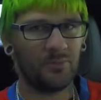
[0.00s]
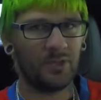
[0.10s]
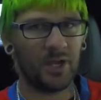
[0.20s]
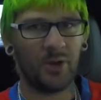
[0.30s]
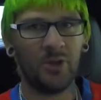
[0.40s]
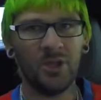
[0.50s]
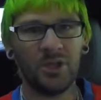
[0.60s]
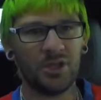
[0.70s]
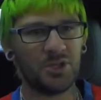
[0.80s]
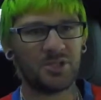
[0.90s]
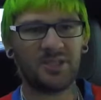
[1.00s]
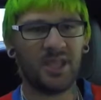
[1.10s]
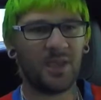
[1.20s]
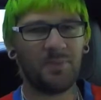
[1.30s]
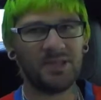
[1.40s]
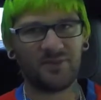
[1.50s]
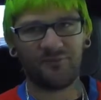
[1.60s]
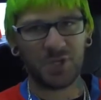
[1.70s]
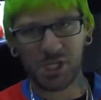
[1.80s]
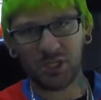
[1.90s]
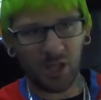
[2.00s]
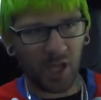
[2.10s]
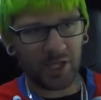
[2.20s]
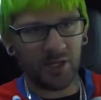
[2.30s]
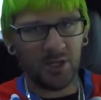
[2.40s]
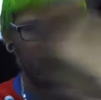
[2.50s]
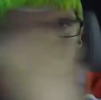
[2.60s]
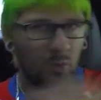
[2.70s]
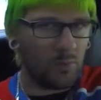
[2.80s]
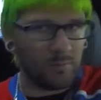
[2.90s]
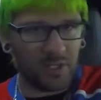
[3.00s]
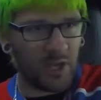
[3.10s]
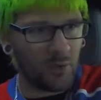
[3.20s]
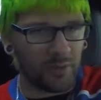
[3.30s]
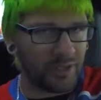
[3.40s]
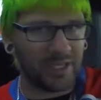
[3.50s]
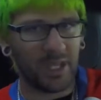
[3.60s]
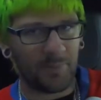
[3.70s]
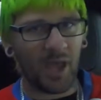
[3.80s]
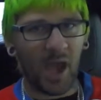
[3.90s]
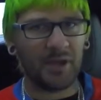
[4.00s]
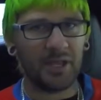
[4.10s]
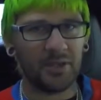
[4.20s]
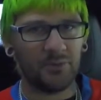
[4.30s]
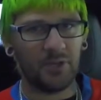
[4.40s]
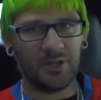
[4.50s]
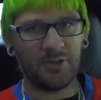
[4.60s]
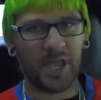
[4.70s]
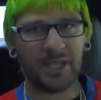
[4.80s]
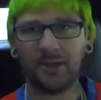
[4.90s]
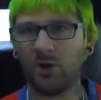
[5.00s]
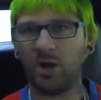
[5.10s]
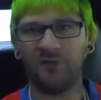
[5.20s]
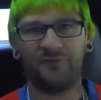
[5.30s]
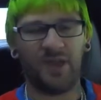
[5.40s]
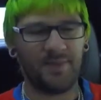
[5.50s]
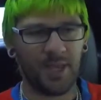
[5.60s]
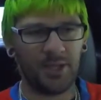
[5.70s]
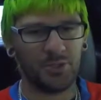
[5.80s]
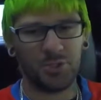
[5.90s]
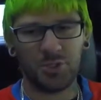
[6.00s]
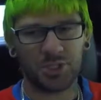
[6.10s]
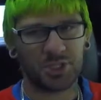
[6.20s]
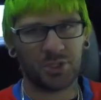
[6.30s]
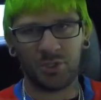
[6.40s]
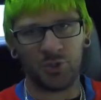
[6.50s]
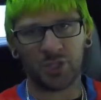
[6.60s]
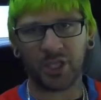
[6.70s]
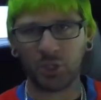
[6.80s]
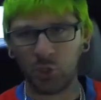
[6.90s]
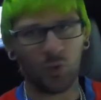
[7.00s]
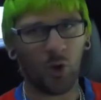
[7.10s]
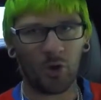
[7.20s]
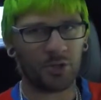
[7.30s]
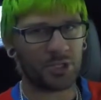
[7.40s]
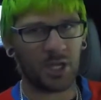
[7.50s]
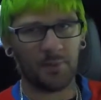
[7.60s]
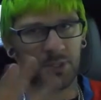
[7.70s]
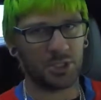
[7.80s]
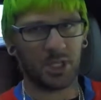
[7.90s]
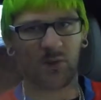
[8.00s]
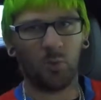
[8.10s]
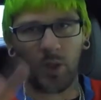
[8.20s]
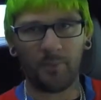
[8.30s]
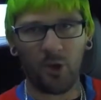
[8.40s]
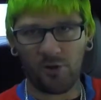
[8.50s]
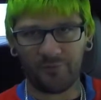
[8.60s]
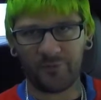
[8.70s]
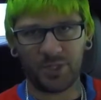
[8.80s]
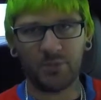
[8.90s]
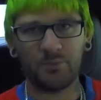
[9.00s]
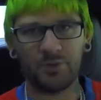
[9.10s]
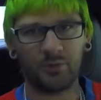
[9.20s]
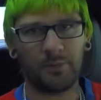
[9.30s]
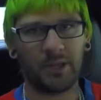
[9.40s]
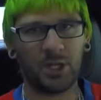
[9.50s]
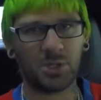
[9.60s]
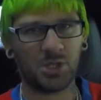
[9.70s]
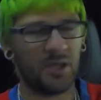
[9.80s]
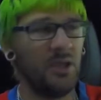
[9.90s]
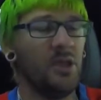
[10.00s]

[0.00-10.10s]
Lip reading: You just take a piece of fishing line, get behind it and yank it off, and then you just use, Goo Gone or something and just, wipe off the remaining shit.